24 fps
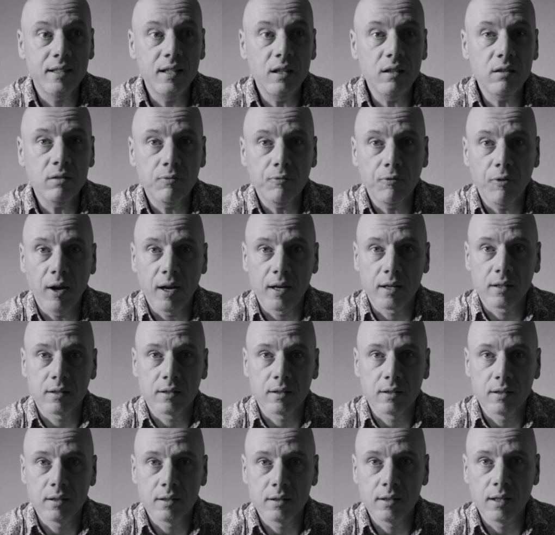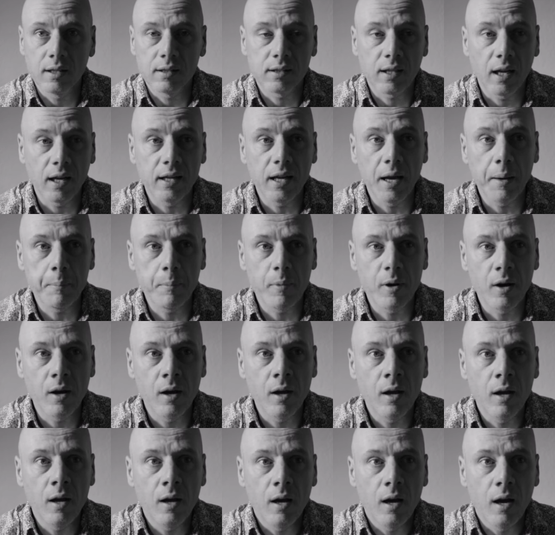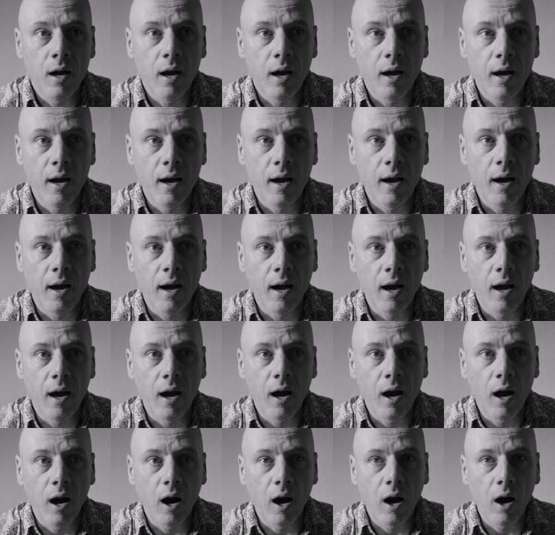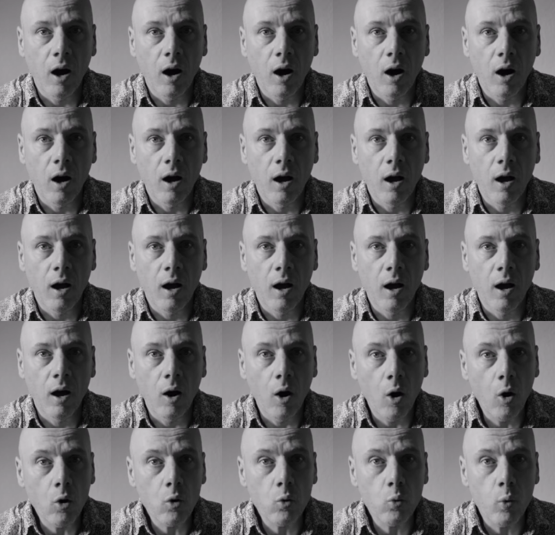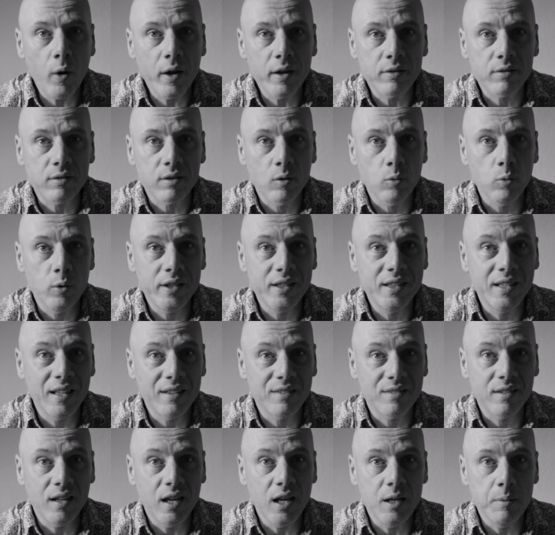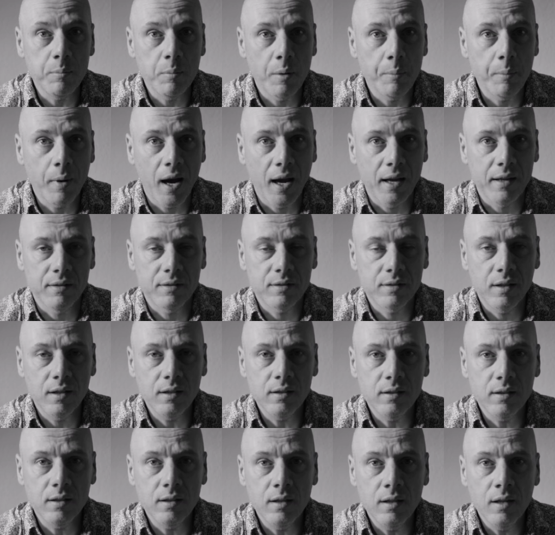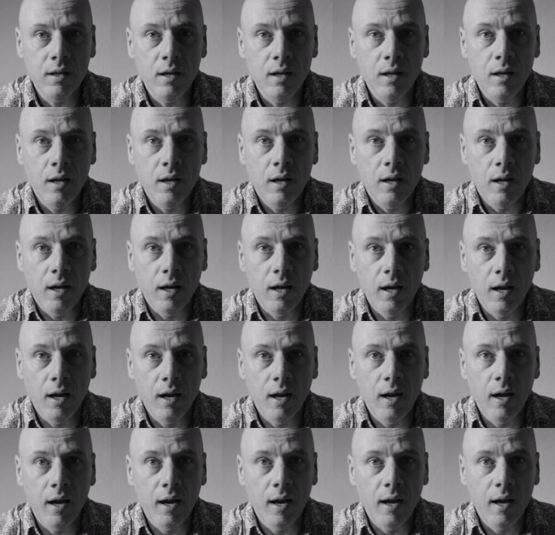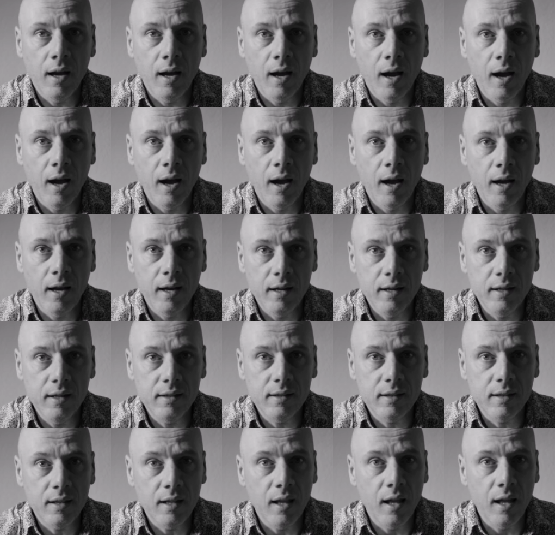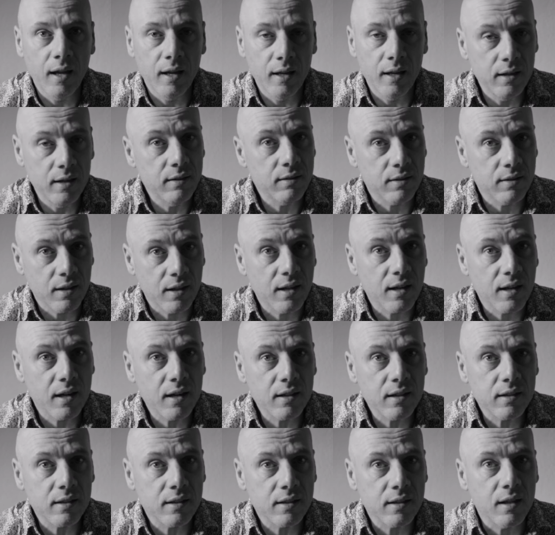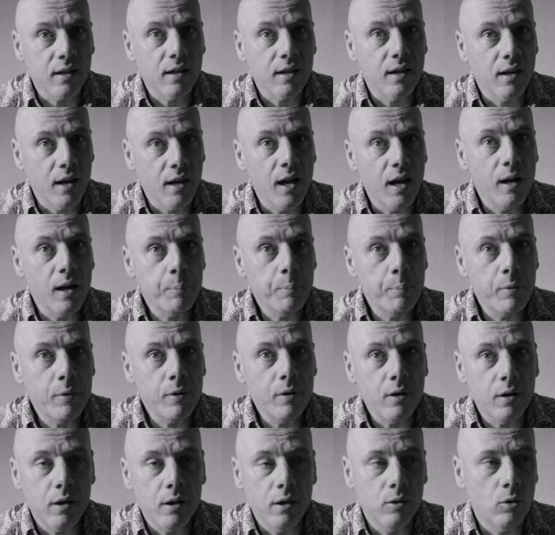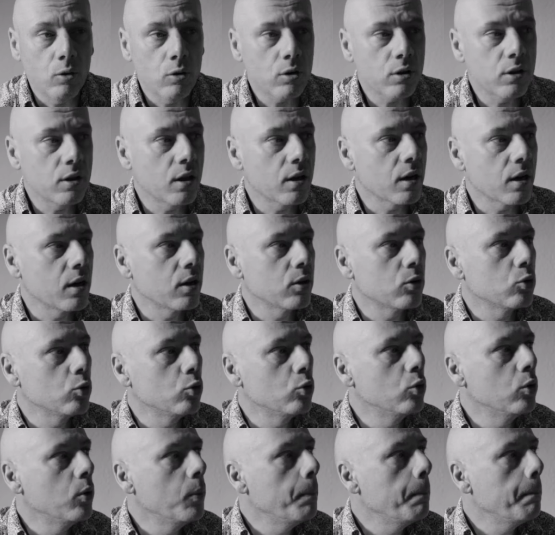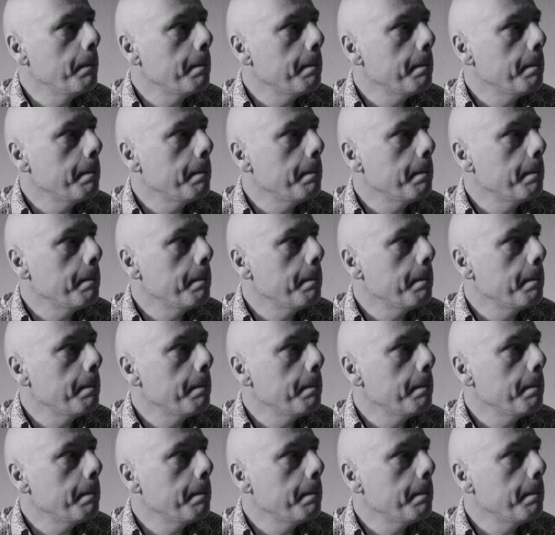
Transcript: this fact that I am always with the same mindset, it is a great help in order to